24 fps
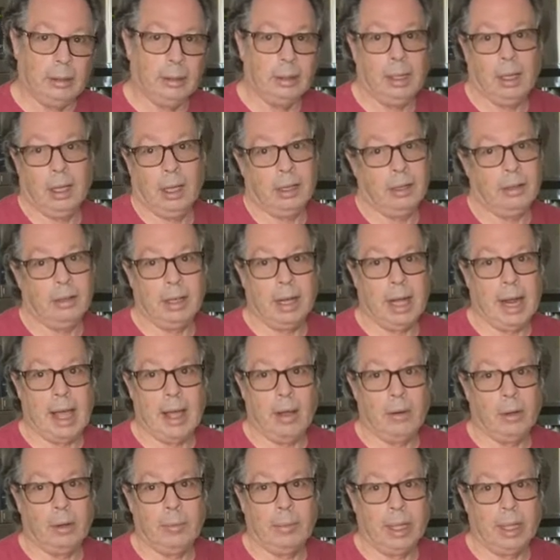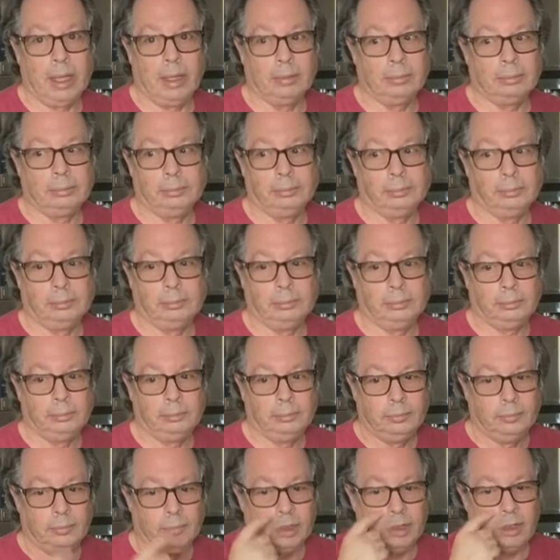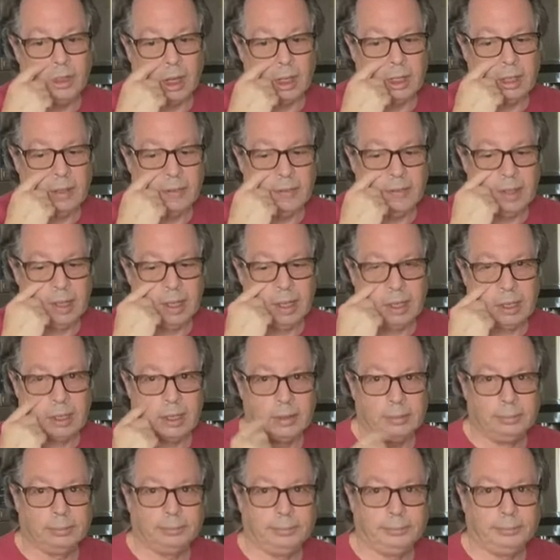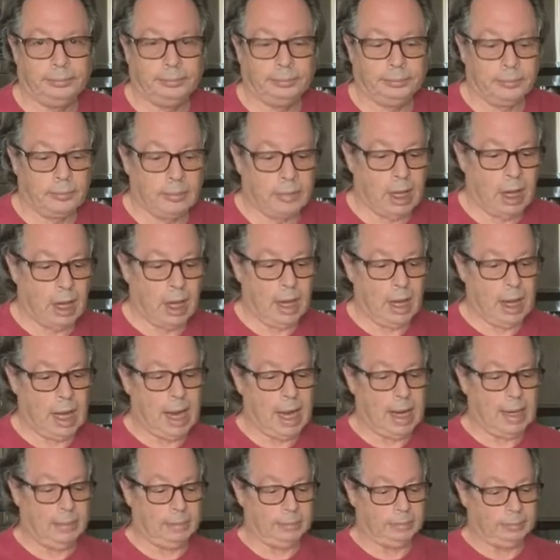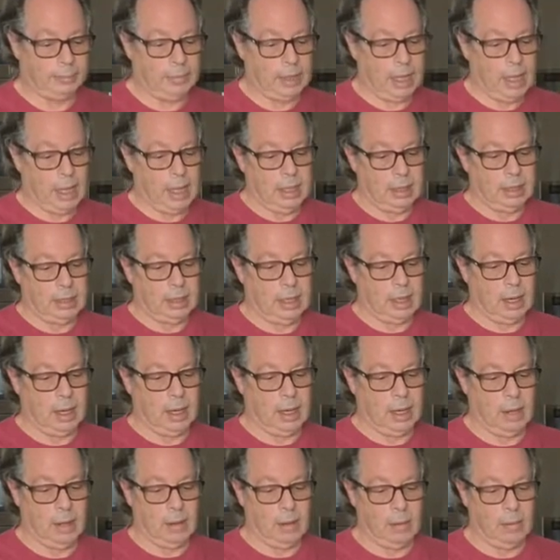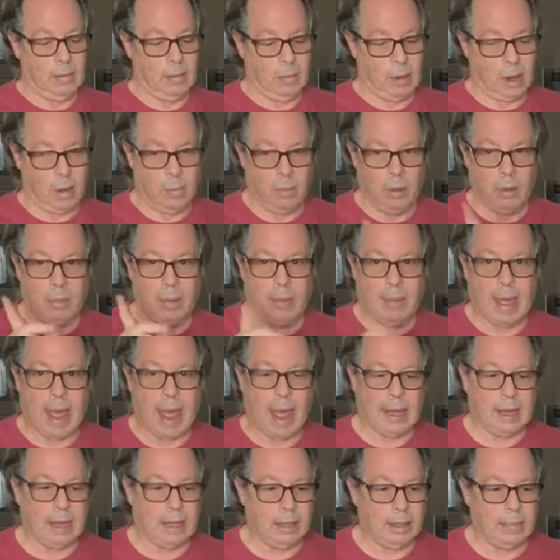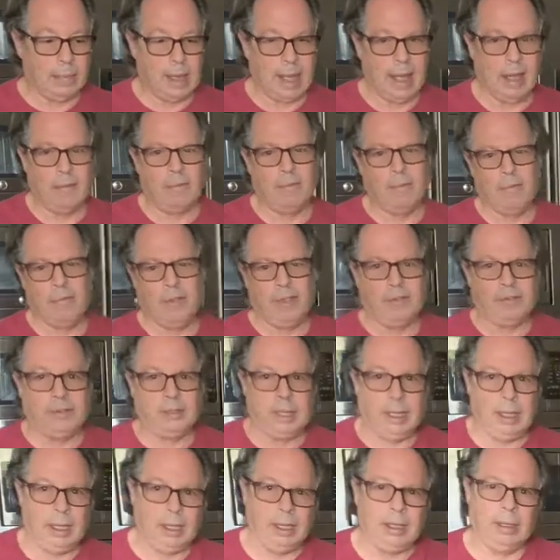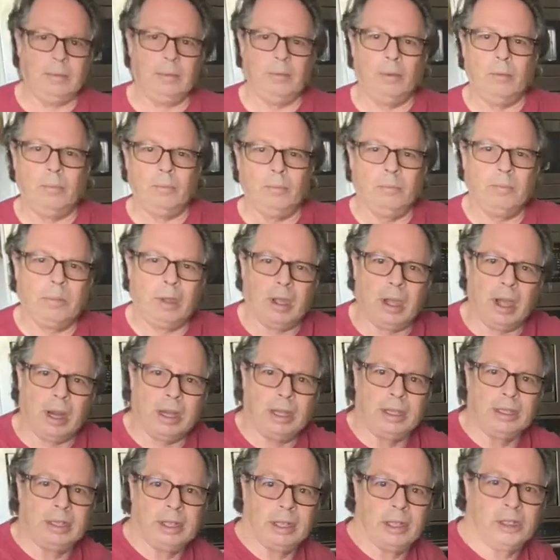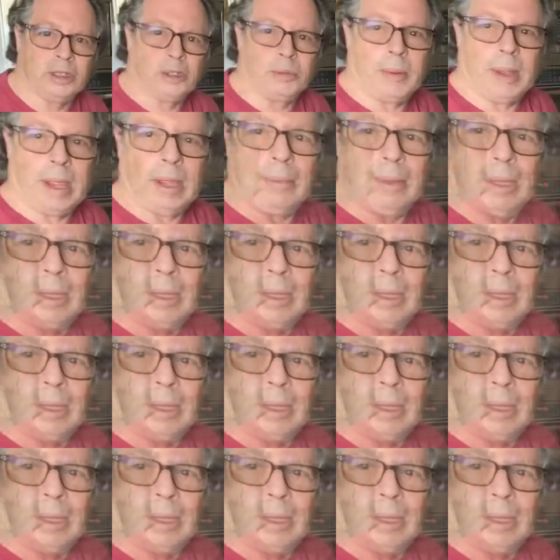Under an hour, man. Start to finish. All right, so we'll be back in about 15 and we'll cut into this baby.